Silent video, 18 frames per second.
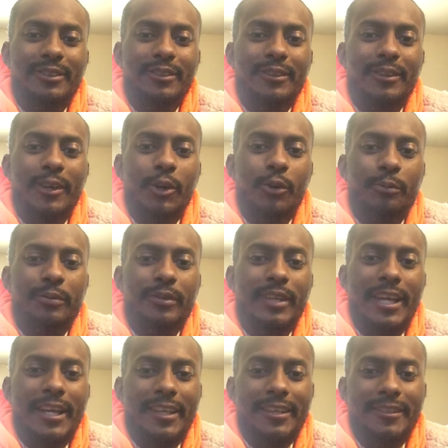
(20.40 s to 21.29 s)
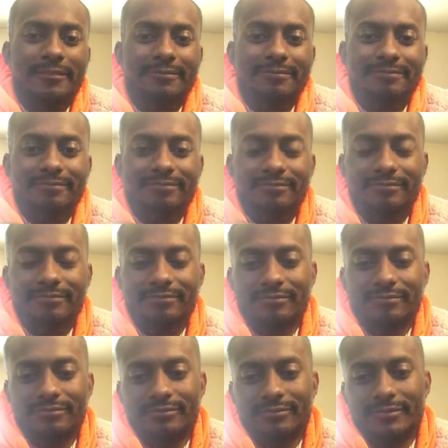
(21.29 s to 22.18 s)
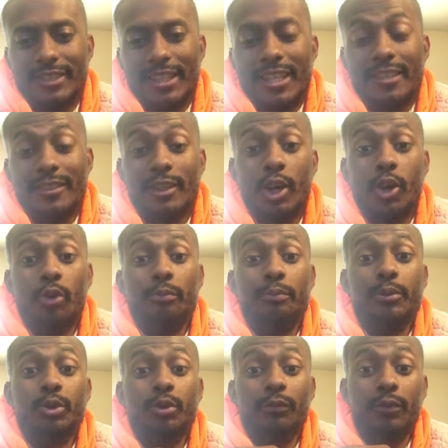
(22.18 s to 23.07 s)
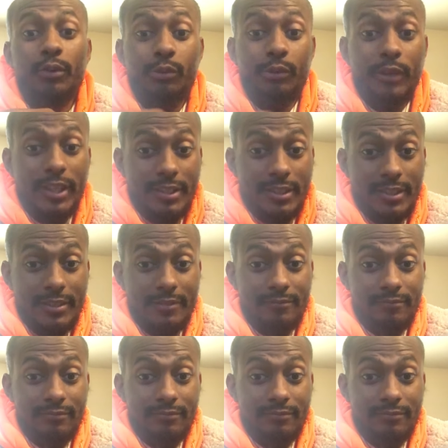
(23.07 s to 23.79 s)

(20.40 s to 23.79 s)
Hope you like it. It's called Beautiful Grace.